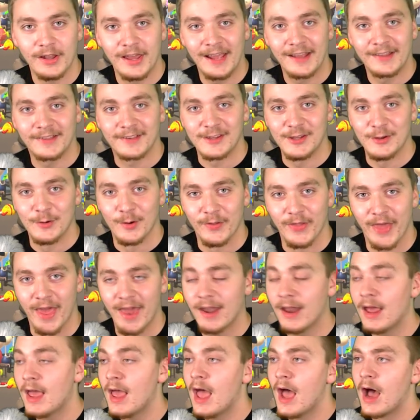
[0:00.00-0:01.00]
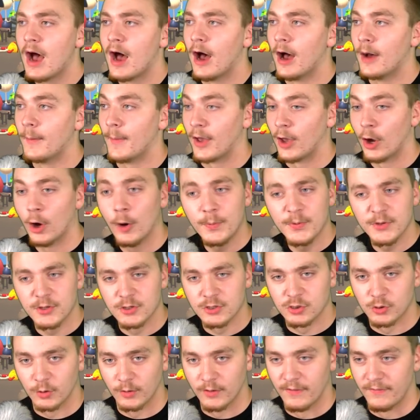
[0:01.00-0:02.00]
answer you on that. Um, I hope you
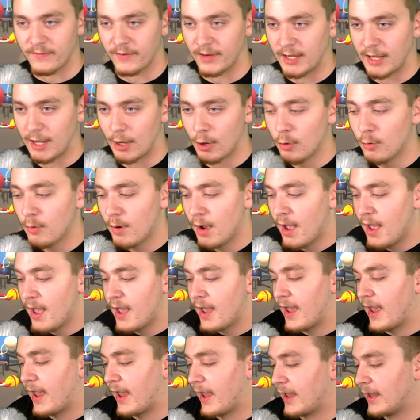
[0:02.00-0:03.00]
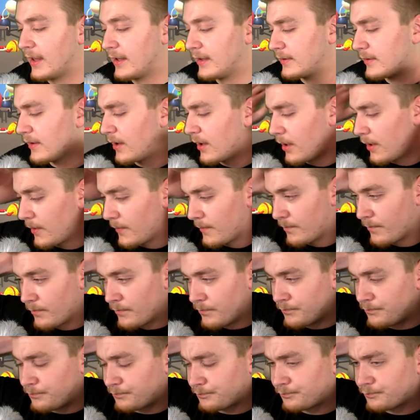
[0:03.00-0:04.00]
enjoyed the video. And
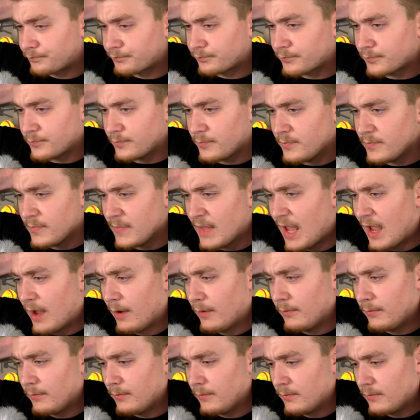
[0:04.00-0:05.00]
um, I...